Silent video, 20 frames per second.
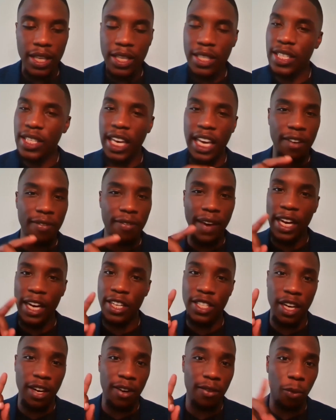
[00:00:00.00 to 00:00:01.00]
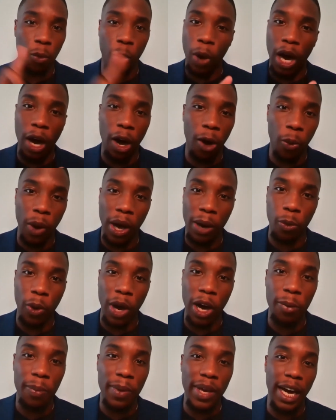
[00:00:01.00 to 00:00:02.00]
take advantage of
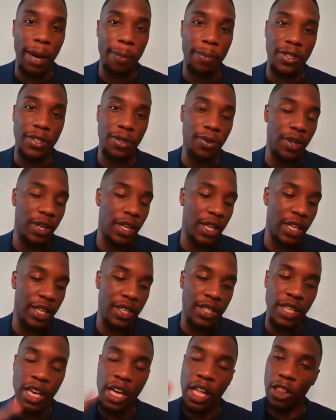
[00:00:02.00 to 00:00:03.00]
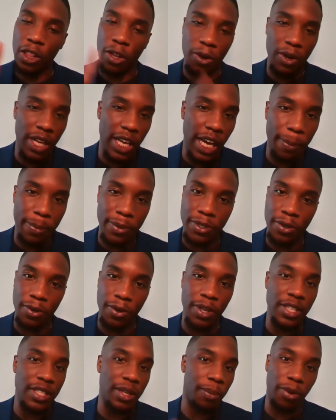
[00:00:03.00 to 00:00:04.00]
well-being opportunities, learning
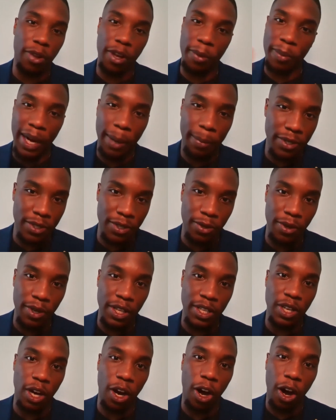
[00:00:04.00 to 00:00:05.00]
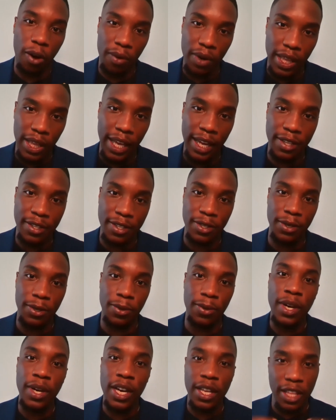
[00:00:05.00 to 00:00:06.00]
opportunities, employment opportunities, all related to
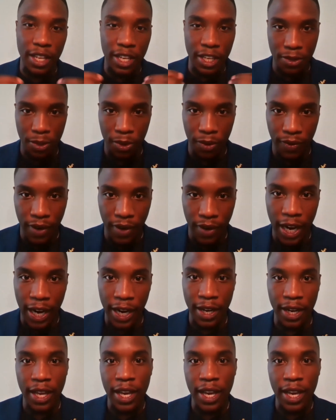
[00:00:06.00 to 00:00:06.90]
the digital divide.